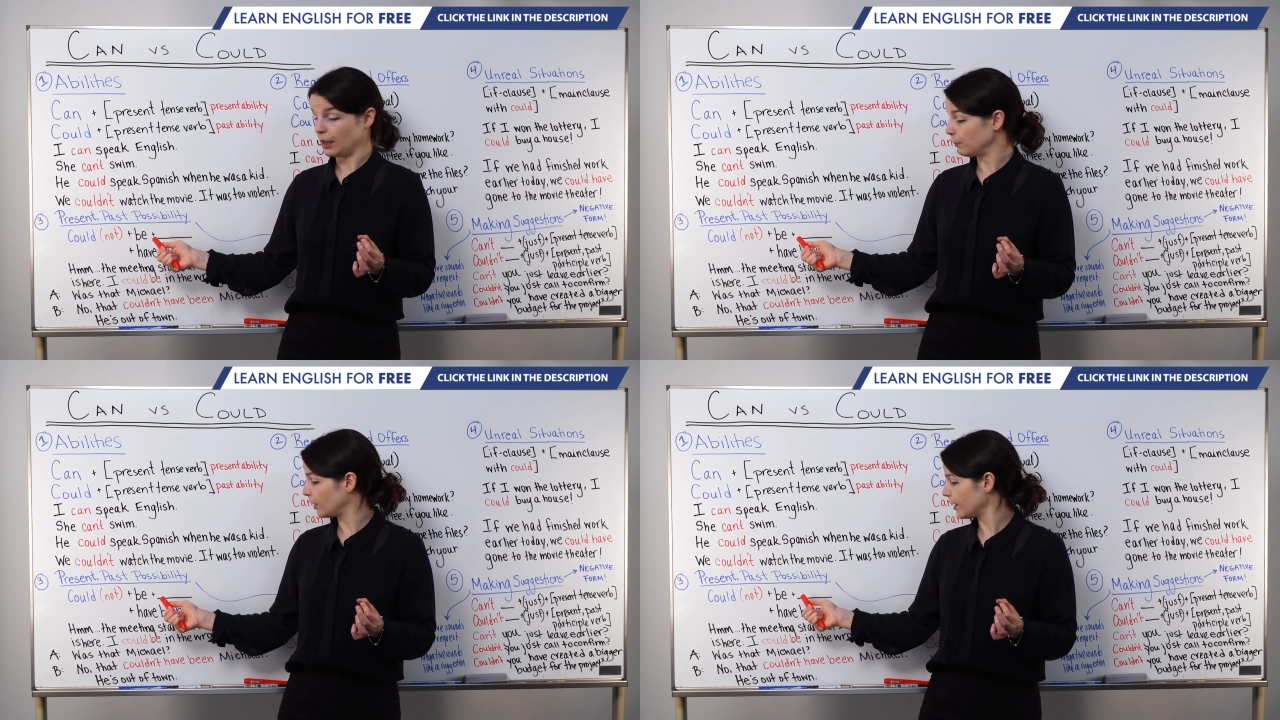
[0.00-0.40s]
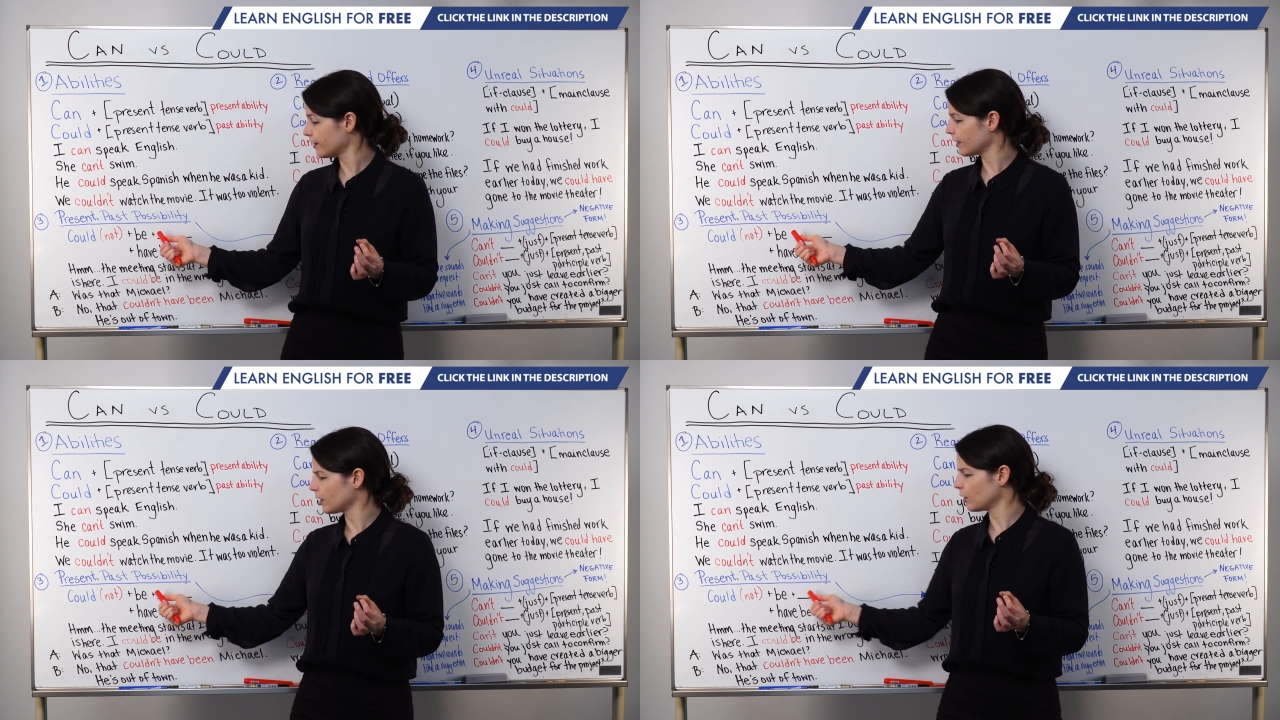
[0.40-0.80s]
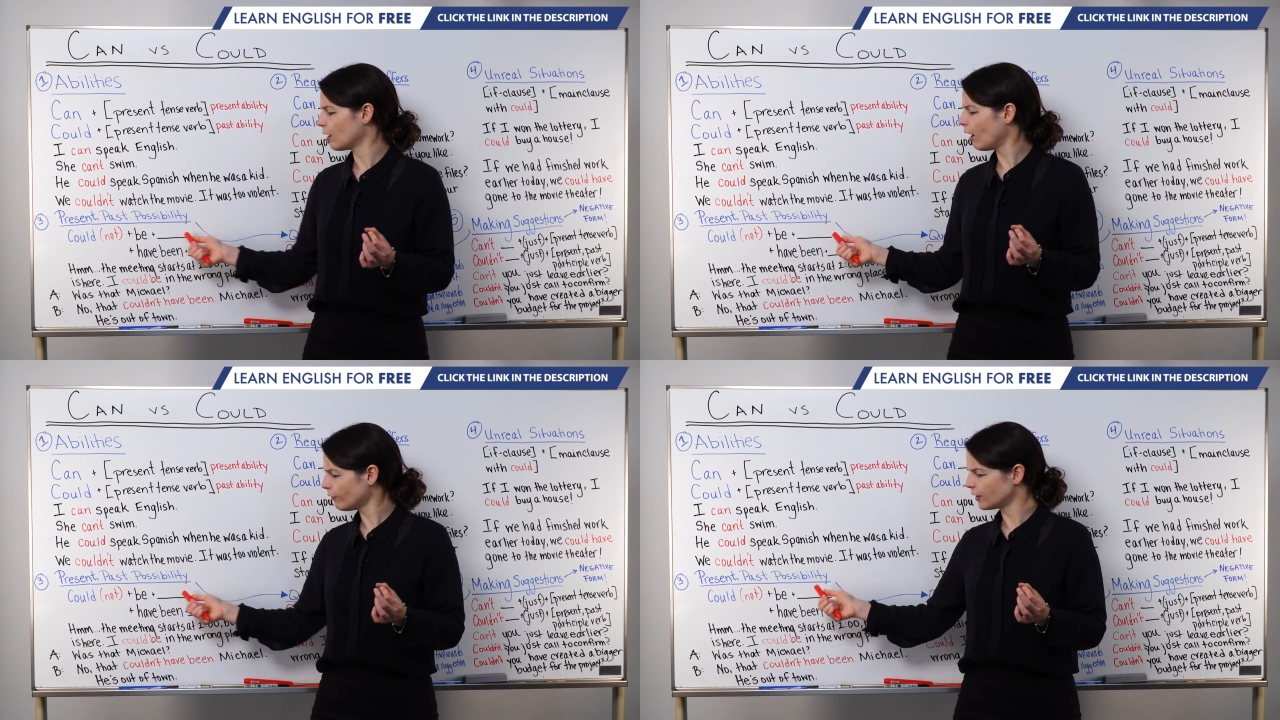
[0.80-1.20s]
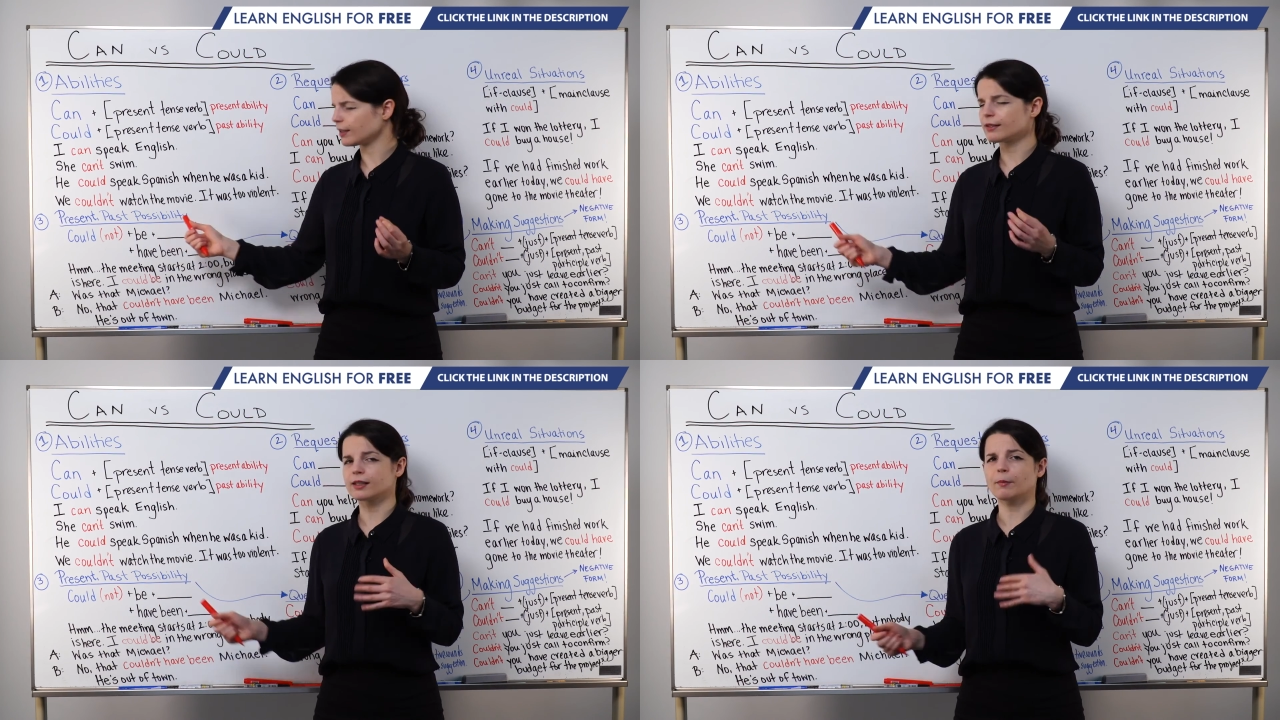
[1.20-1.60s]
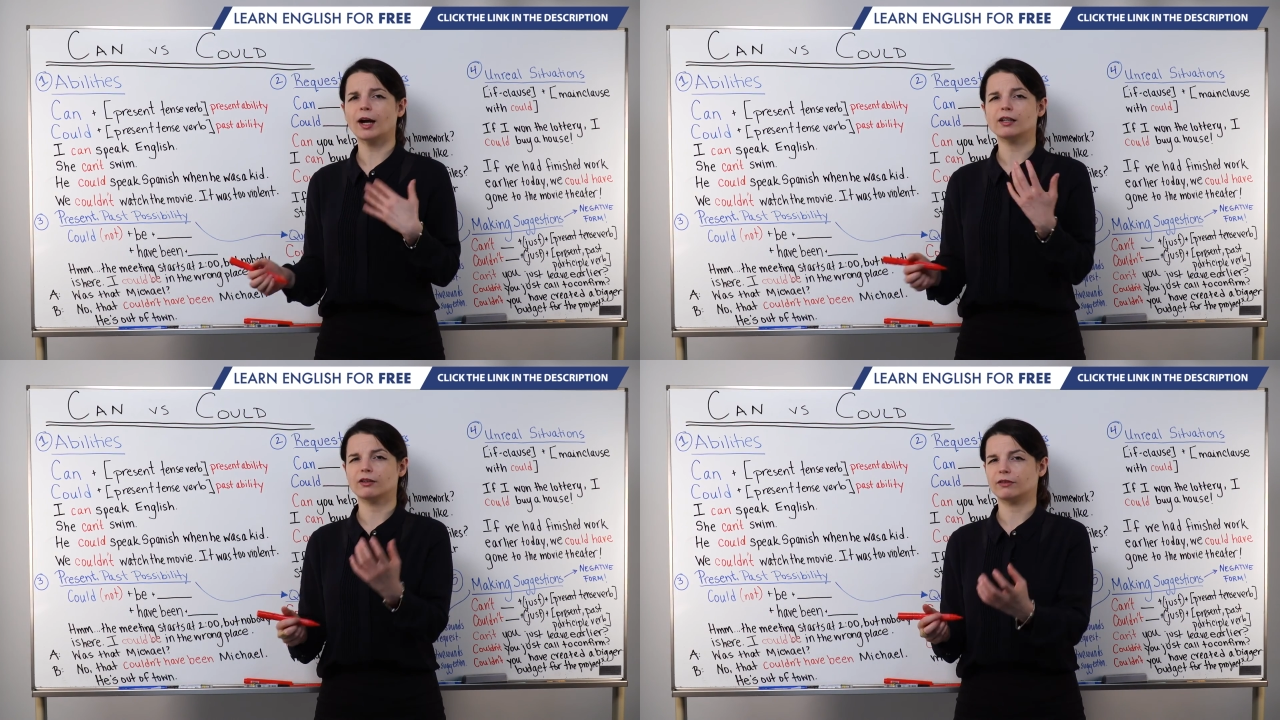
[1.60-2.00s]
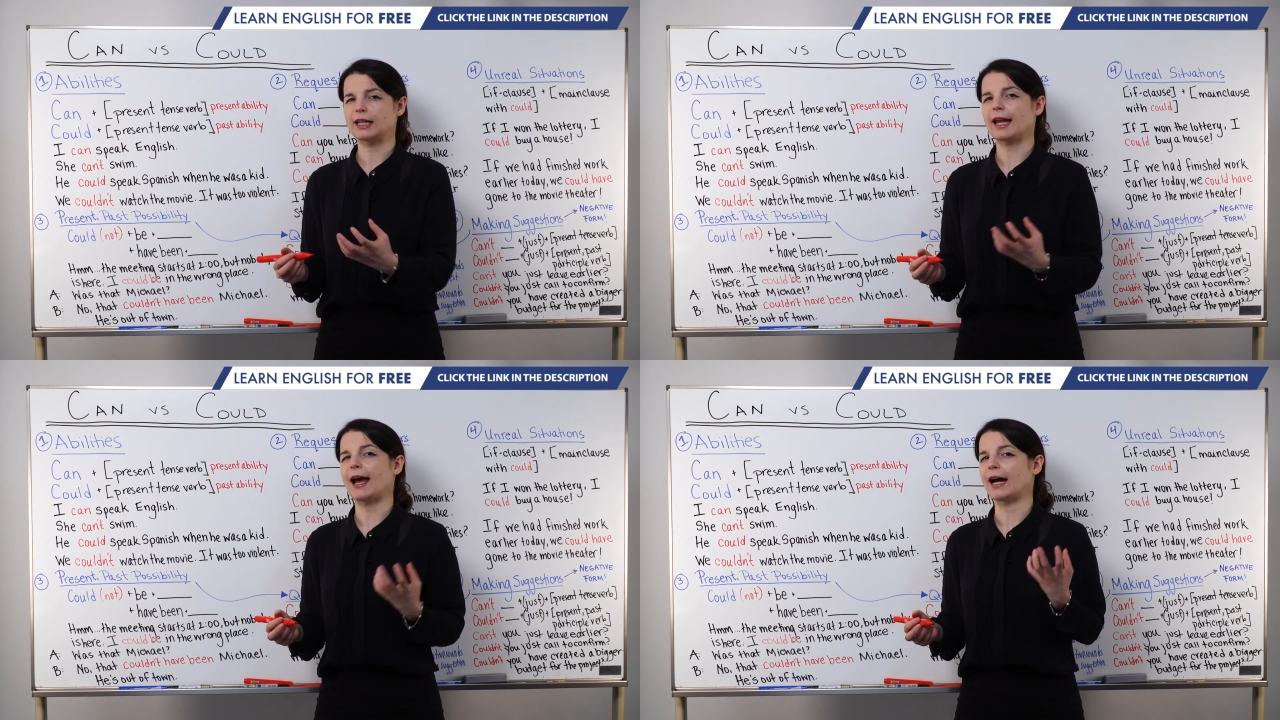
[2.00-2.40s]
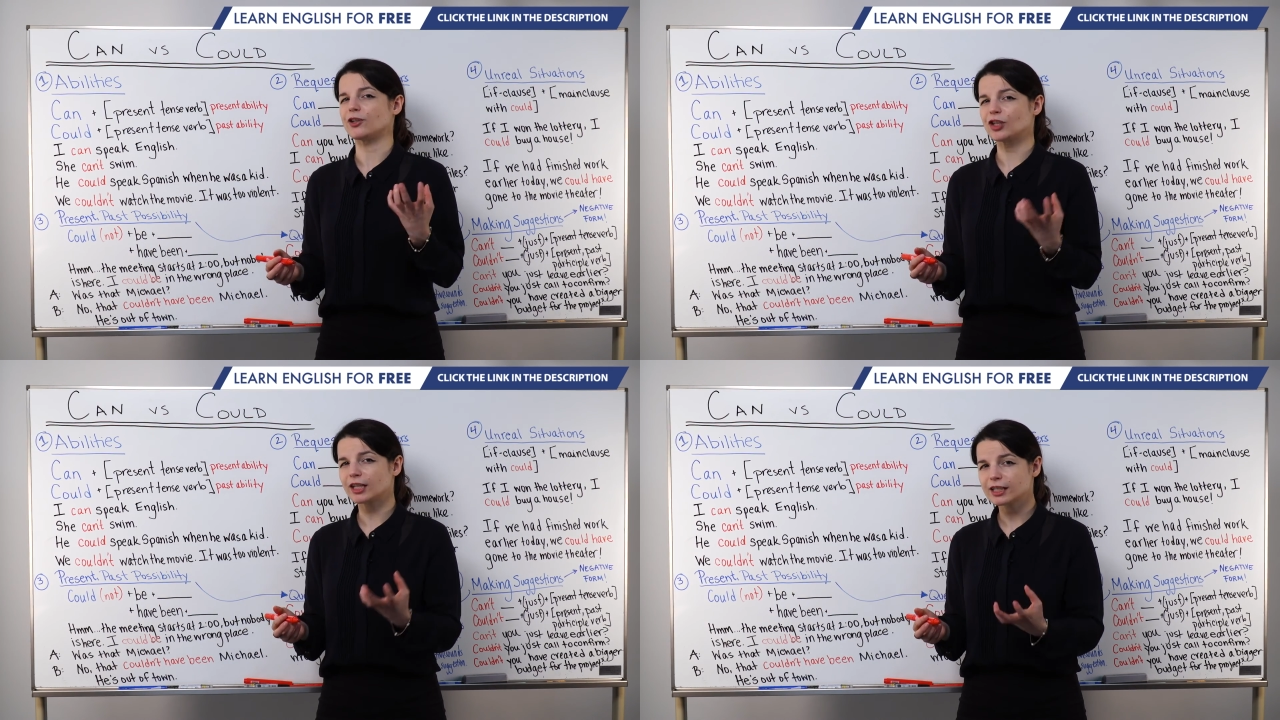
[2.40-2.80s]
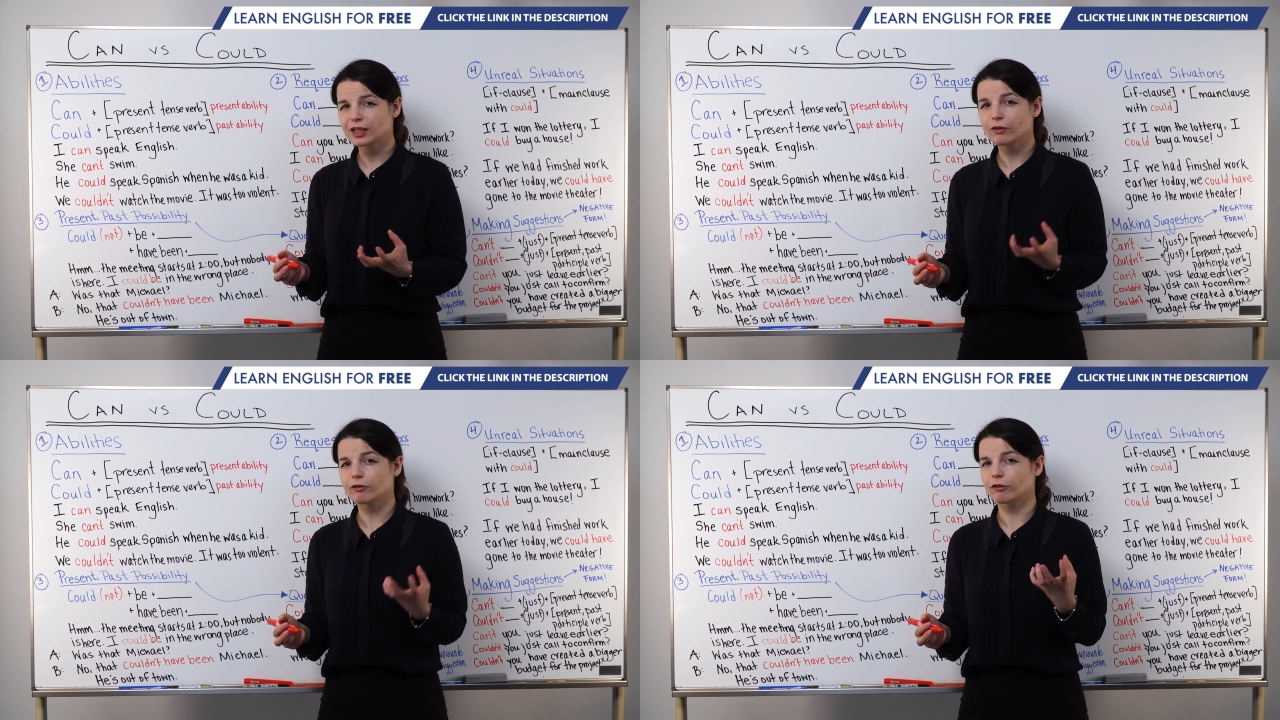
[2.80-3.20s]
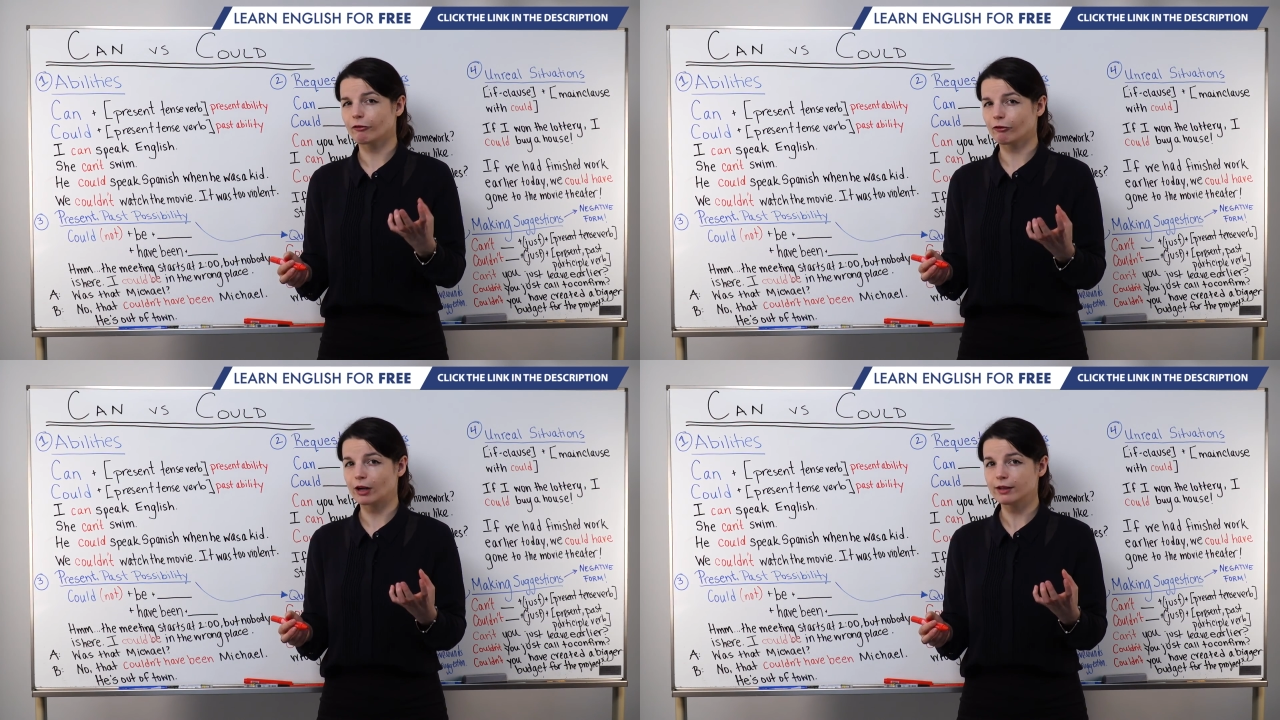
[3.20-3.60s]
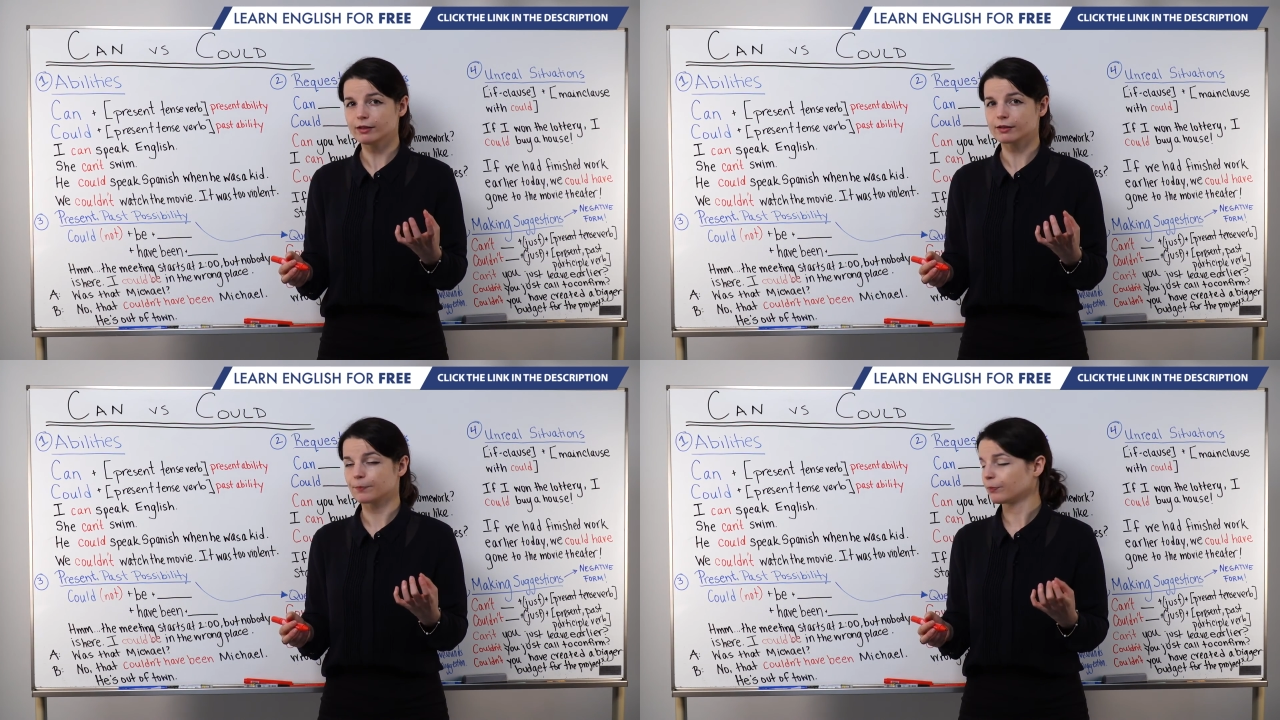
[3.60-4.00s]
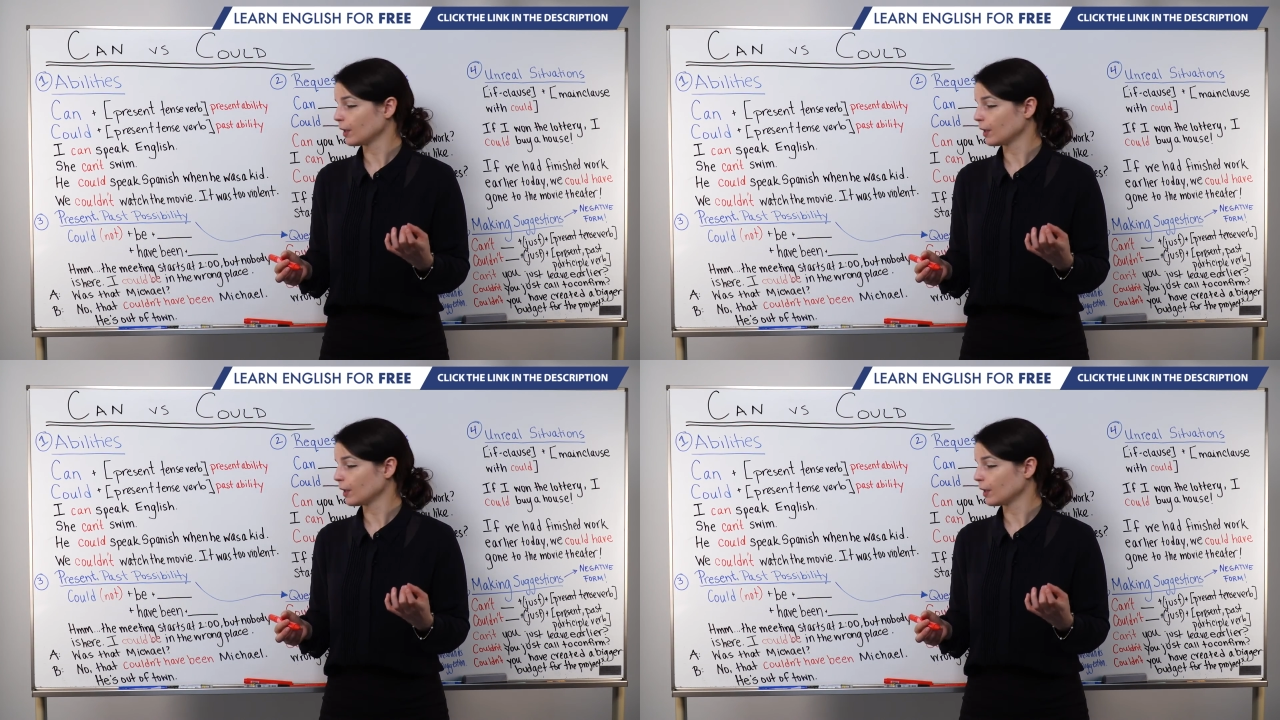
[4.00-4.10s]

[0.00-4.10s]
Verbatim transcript: plus often some kind of like adjective phrase